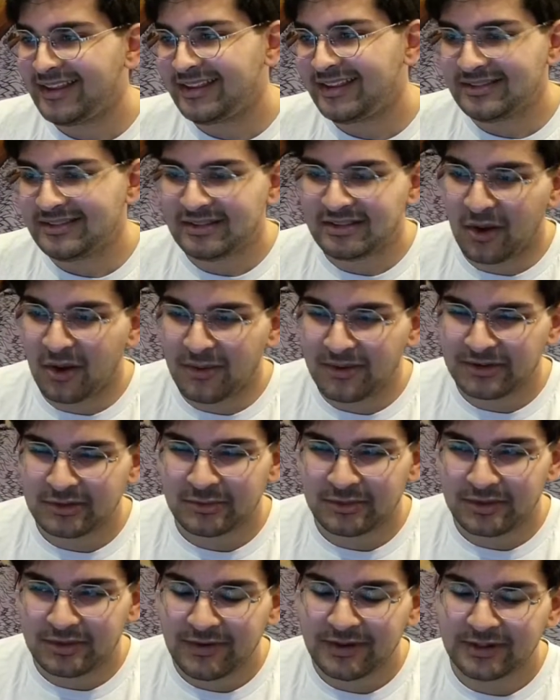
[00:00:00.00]
going to
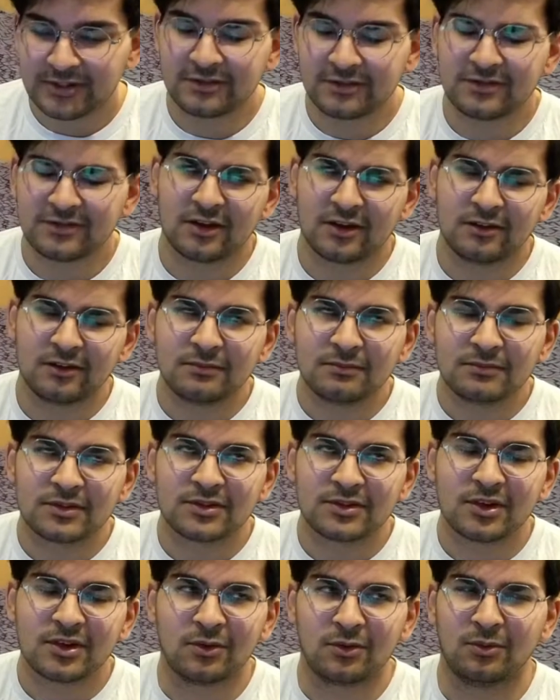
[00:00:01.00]
a defensive zone,
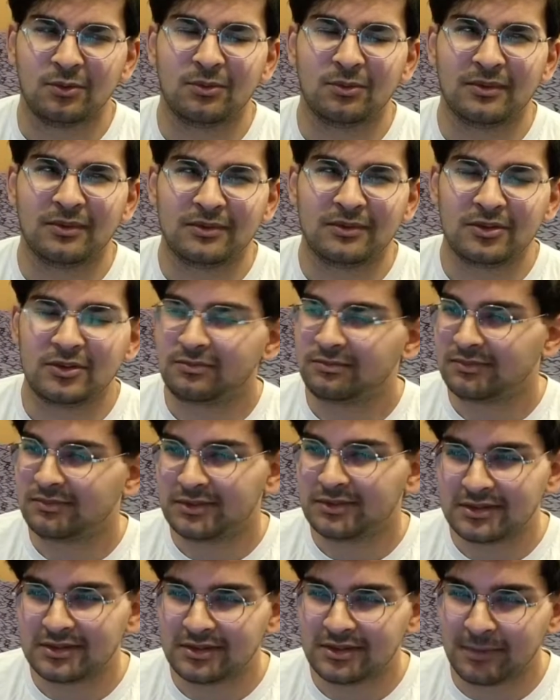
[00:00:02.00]
so
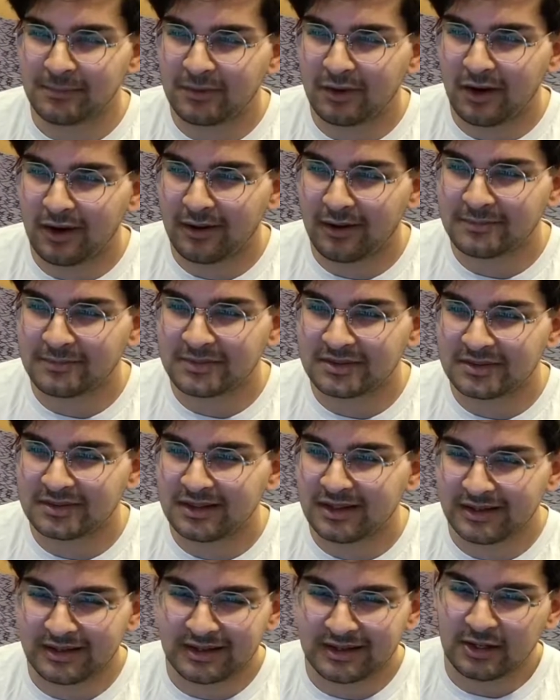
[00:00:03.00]
sometimes,
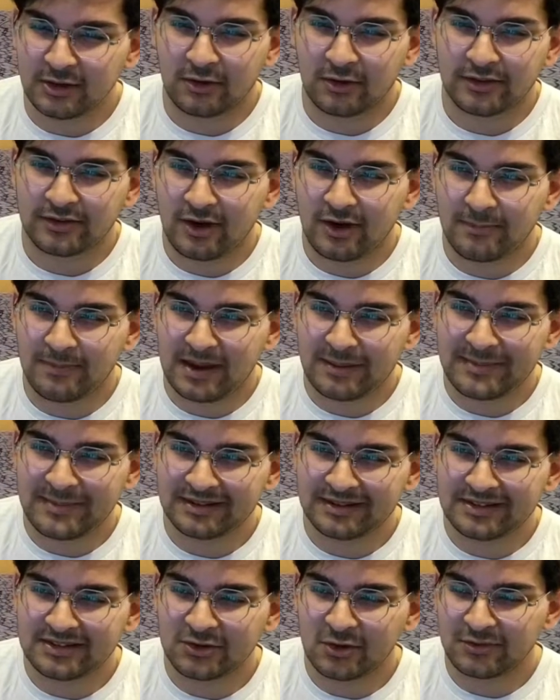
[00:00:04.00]
like a lot of the time, that
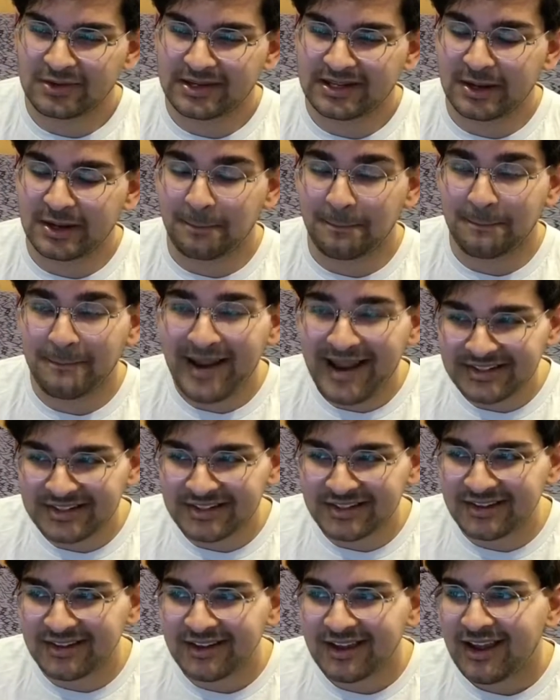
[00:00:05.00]
ability is not really going to
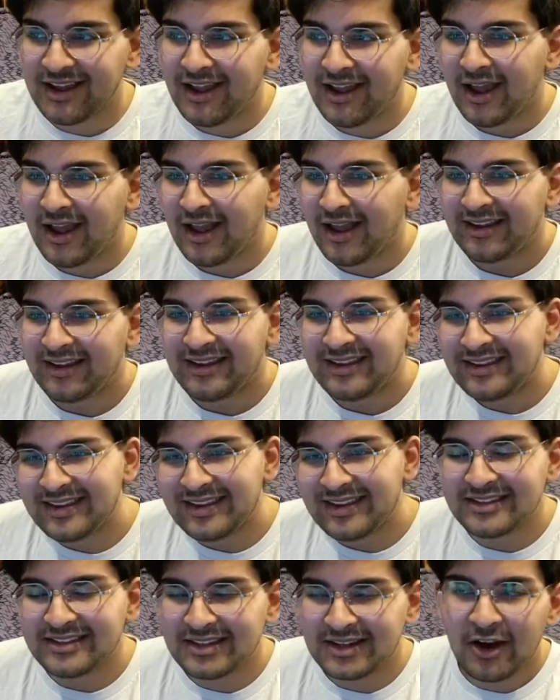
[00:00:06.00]
matter.
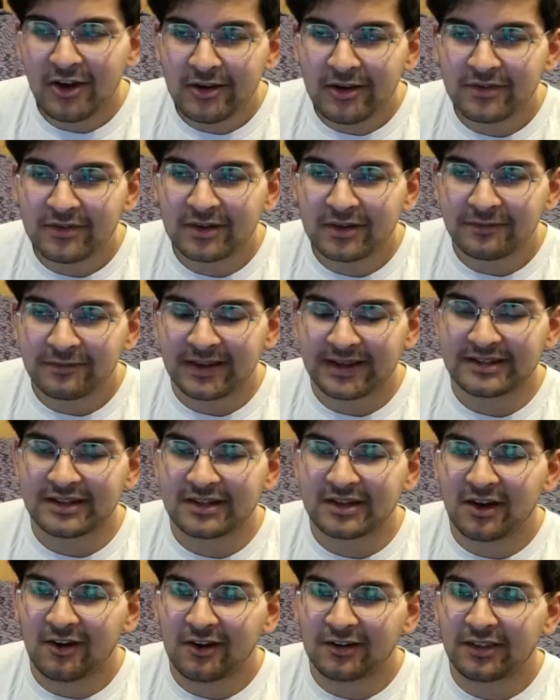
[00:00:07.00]
It's a kind of conflicted
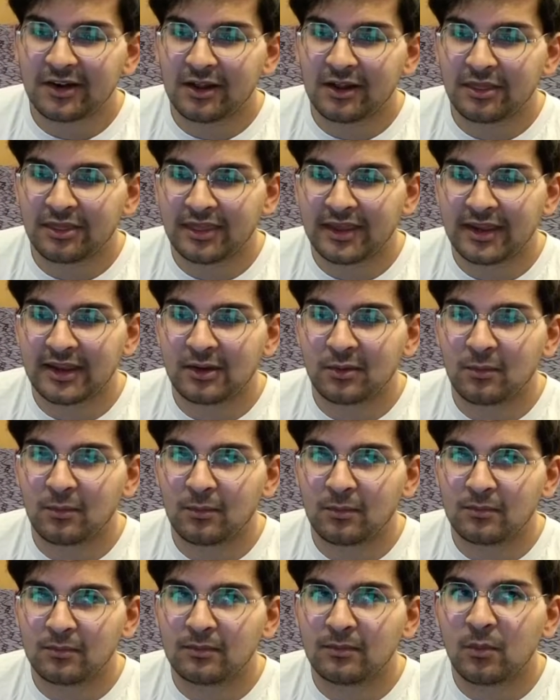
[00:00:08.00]
card that I think
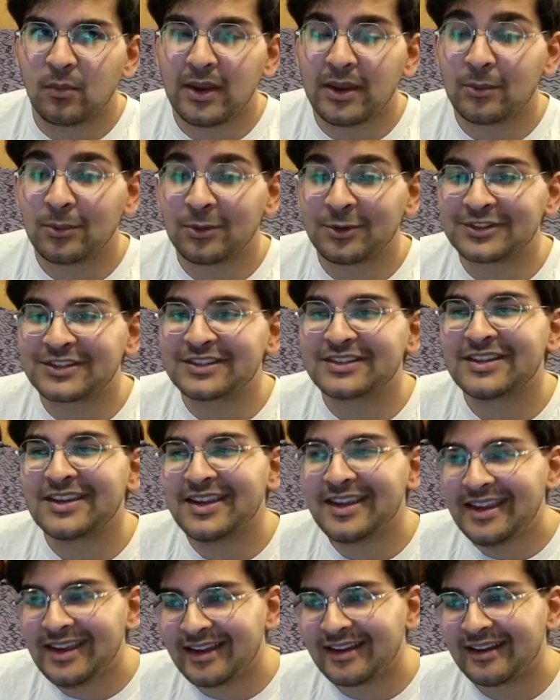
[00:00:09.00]
we will
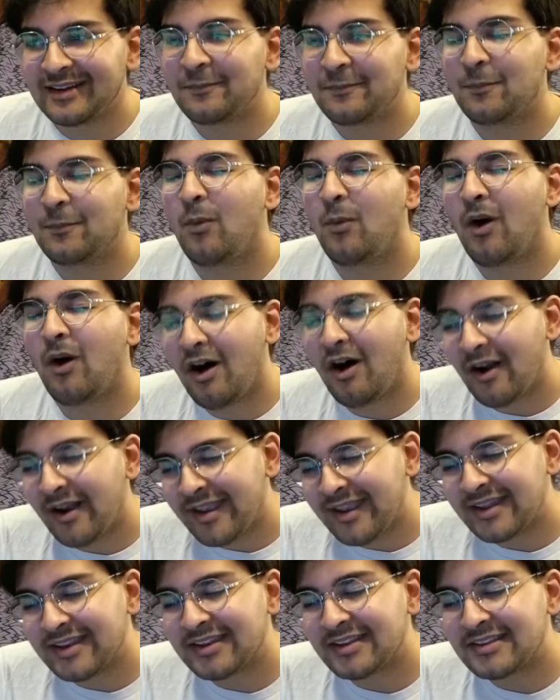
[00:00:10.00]
see why
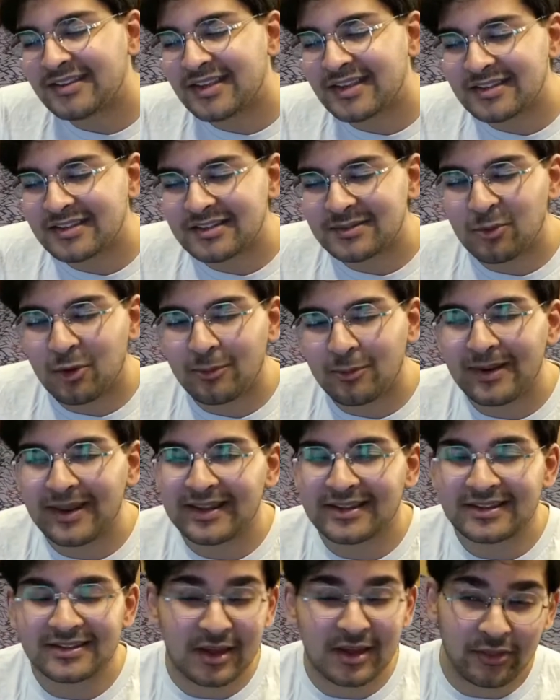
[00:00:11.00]
it exists probably
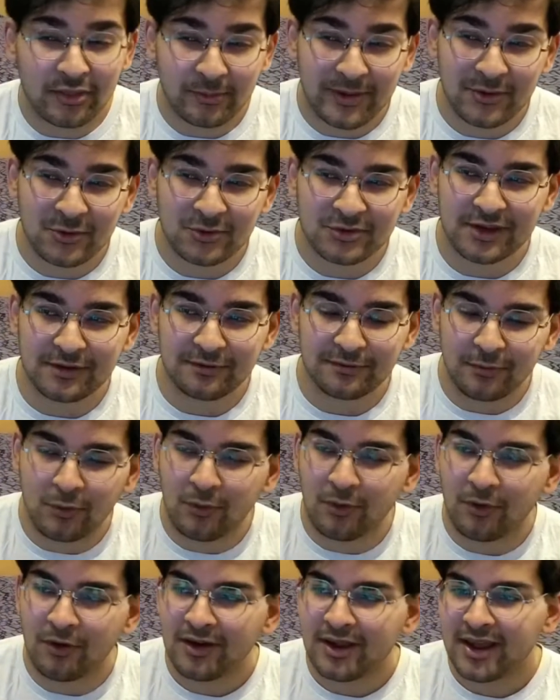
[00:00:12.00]
in set 3 or set
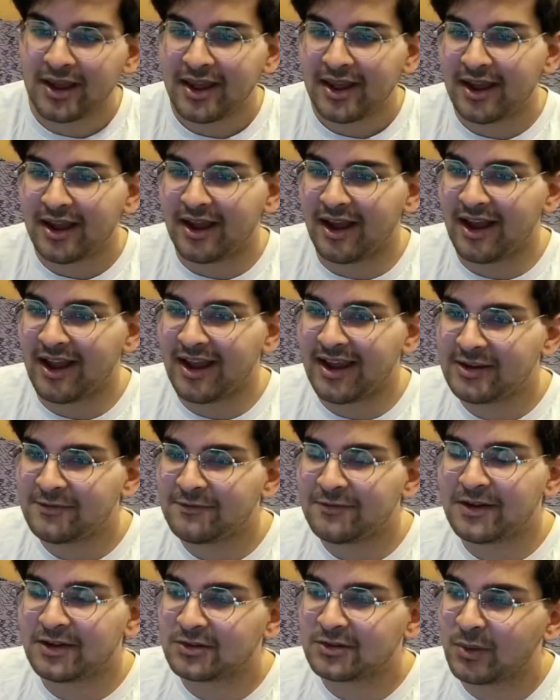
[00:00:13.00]
4. It
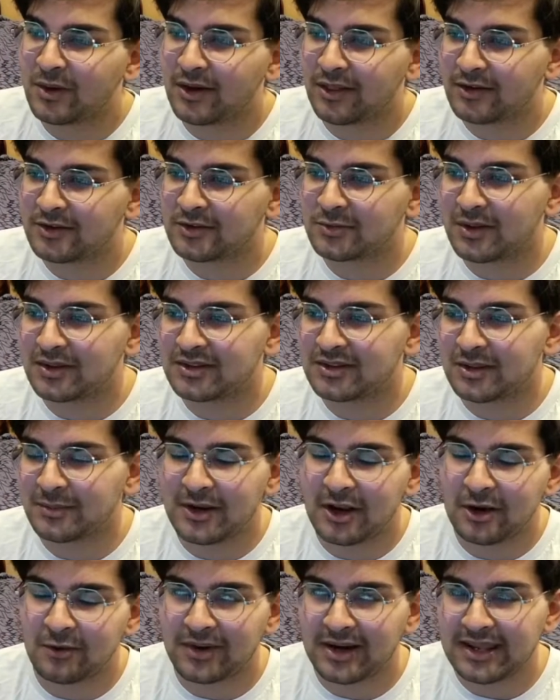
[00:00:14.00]
feels one of those ones that we
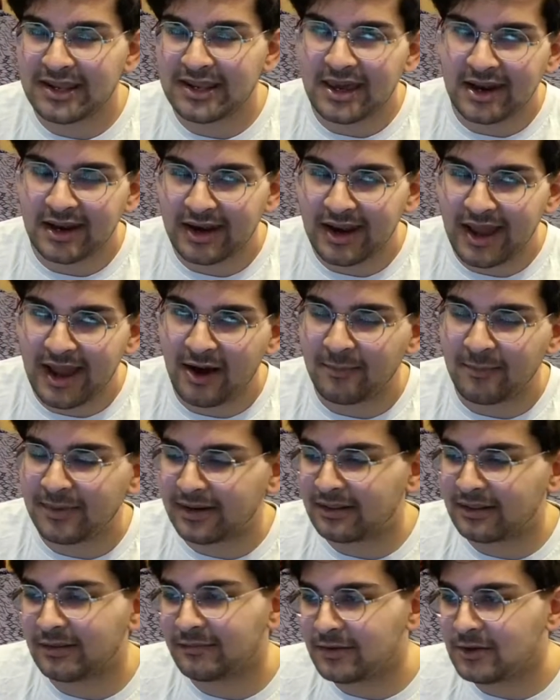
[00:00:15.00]
don't really get it now, but
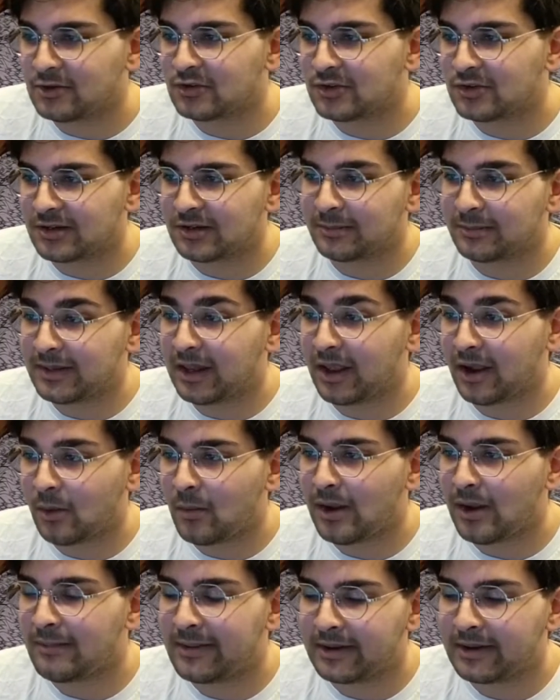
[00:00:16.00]
in the future it'll be like
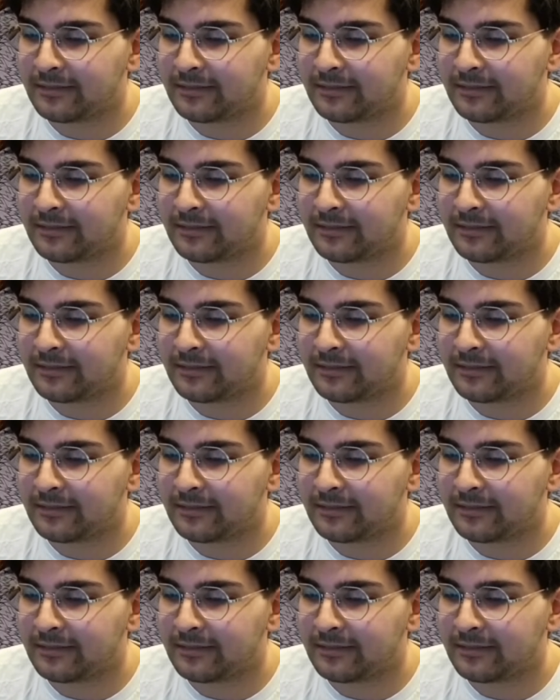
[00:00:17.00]
way better.